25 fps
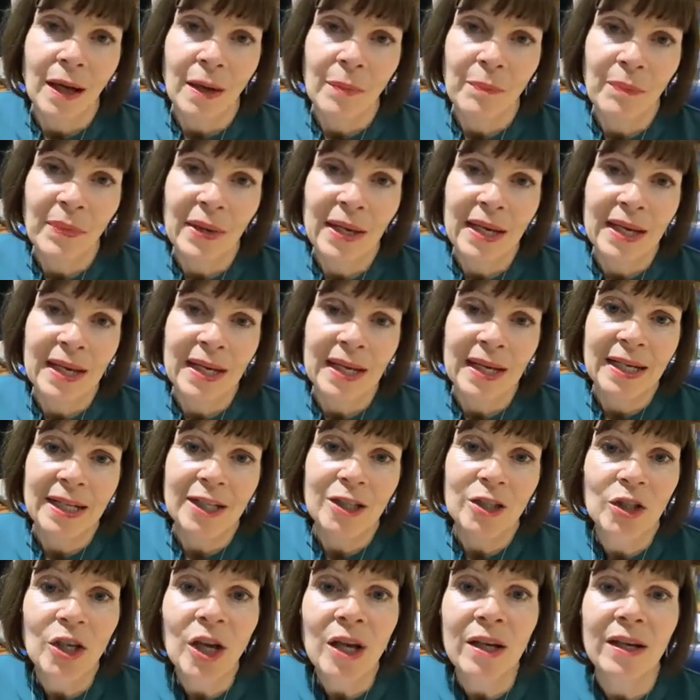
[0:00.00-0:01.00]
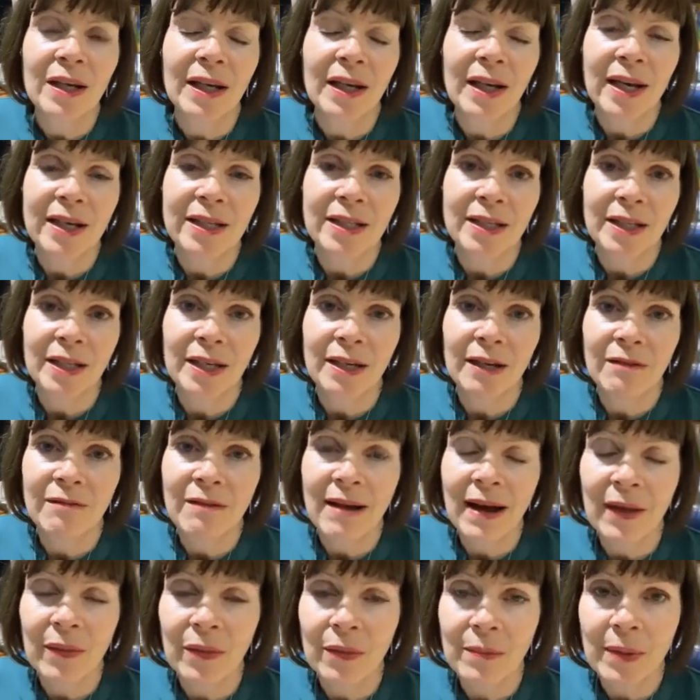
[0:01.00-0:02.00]
being circulating
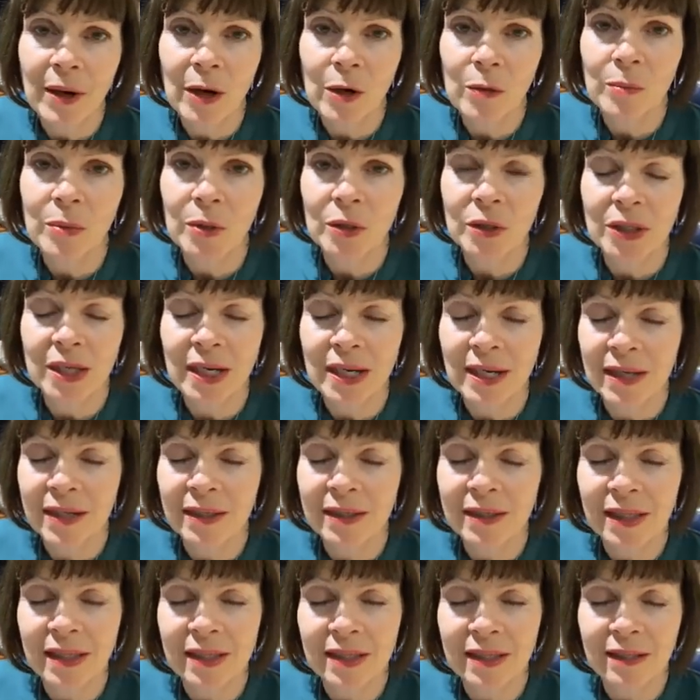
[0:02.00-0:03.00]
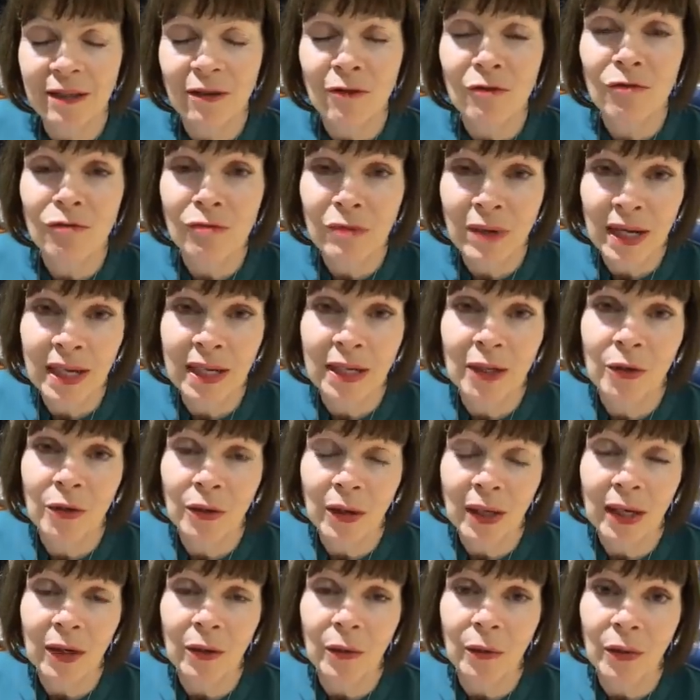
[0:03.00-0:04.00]
around the male body, because it's really not
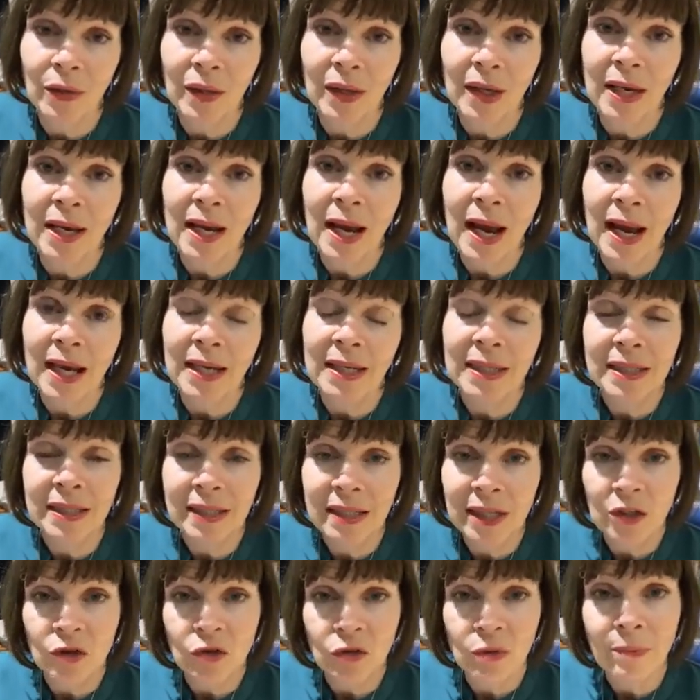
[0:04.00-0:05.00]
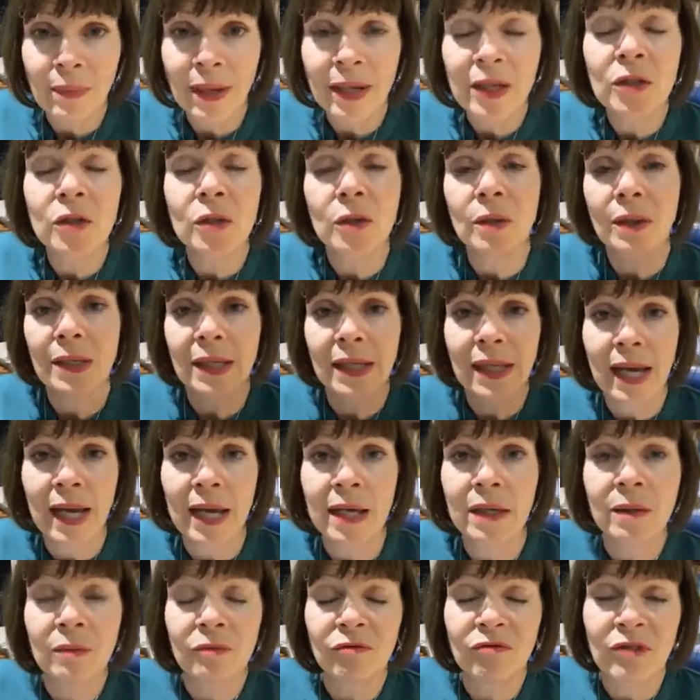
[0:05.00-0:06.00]
healthy and is detrimental.
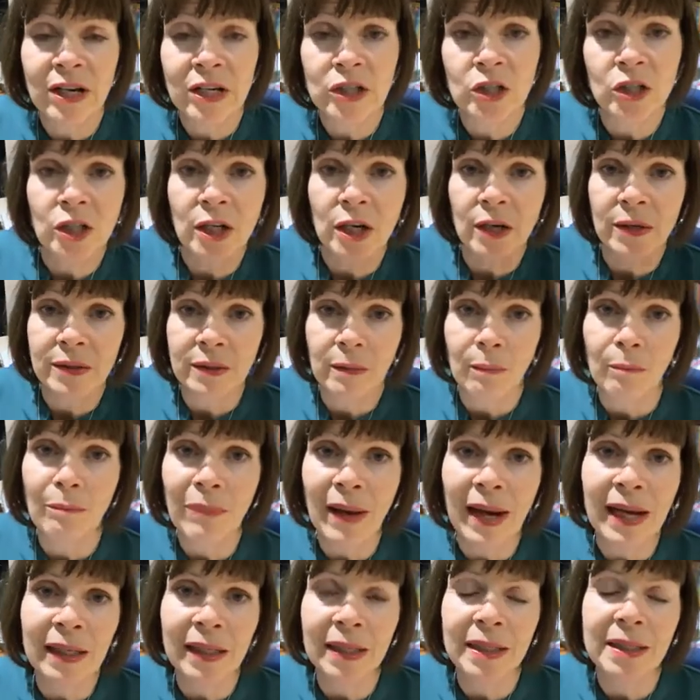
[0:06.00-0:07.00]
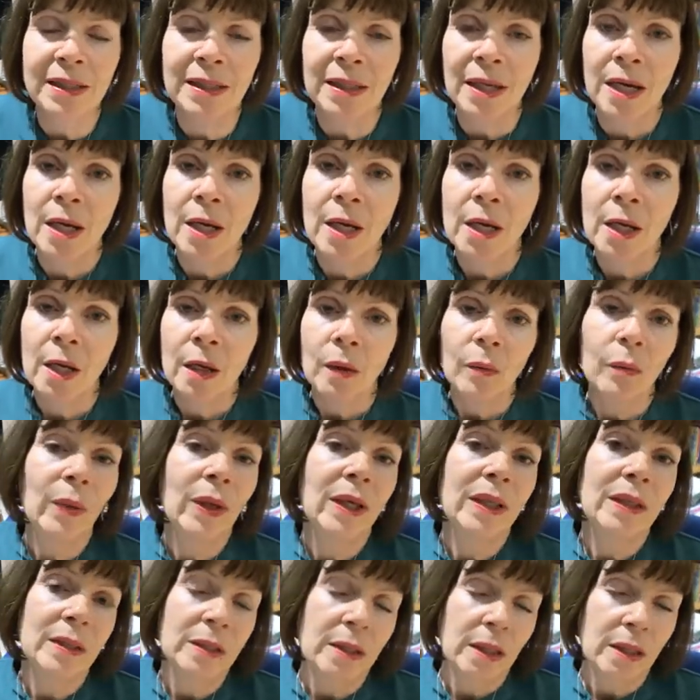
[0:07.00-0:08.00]
Again, ratios and balance
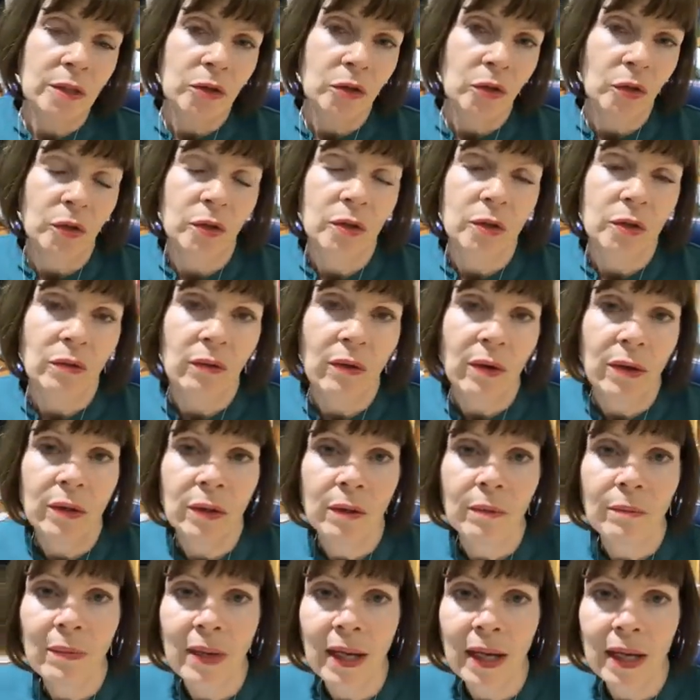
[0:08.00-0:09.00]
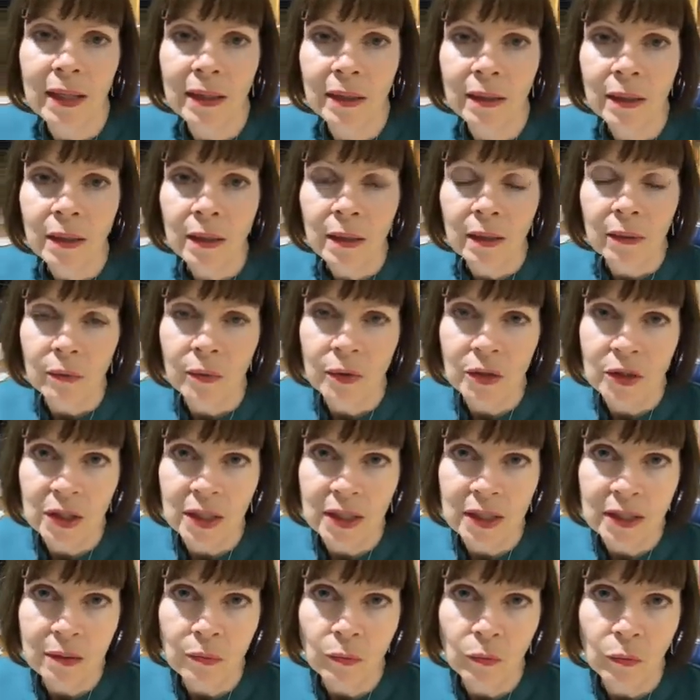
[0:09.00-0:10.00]
with testosterone in men, which
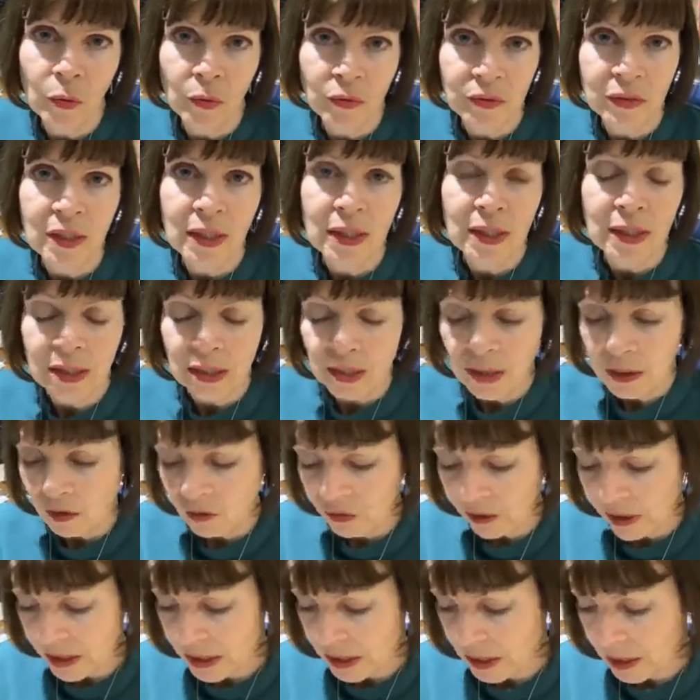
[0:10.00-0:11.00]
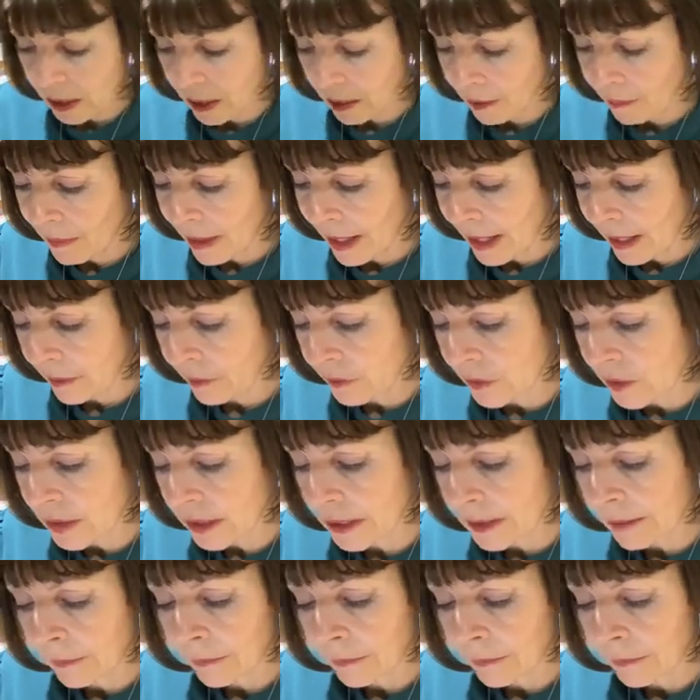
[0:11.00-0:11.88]
is what's needed in greater amounts.